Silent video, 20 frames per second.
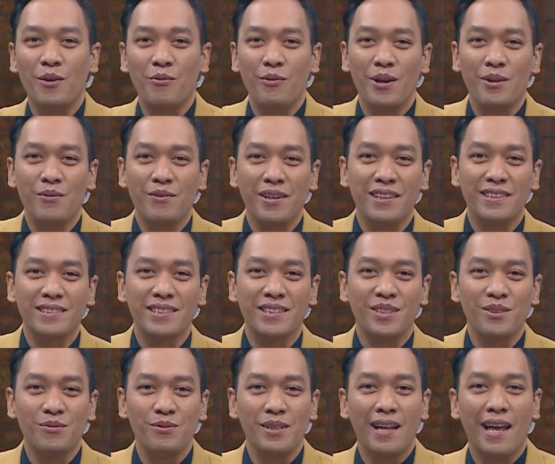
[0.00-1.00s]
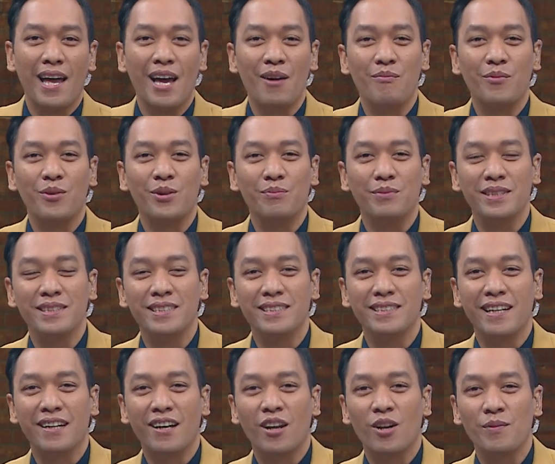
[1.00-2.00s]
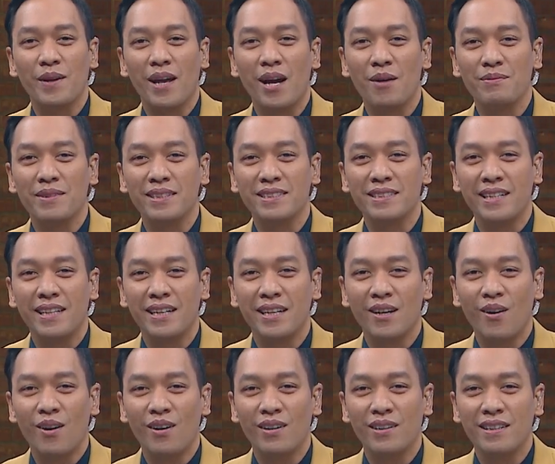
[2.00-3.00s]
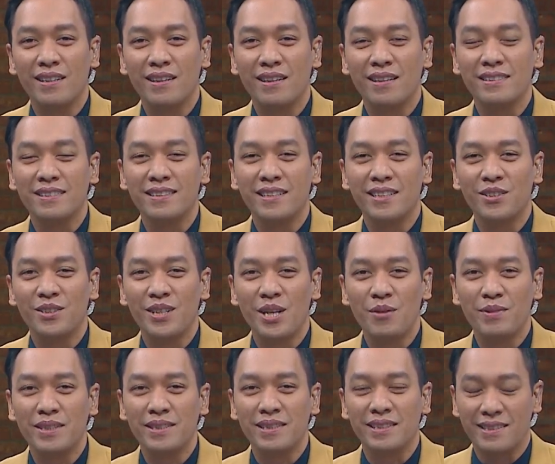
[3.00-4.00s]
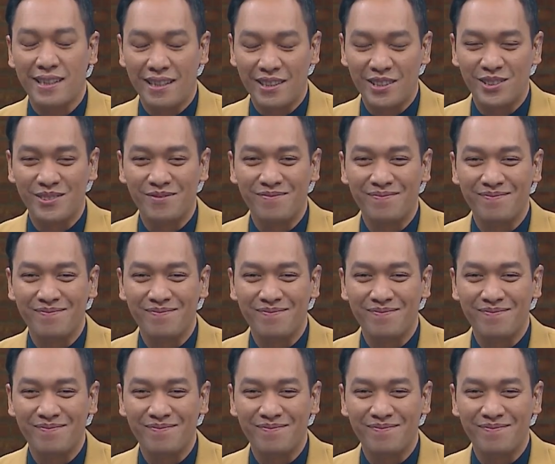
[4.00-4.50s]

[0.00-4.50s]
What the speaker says: When we return, we'll have more business and economic updates here on the See Today Business. Stay tuned.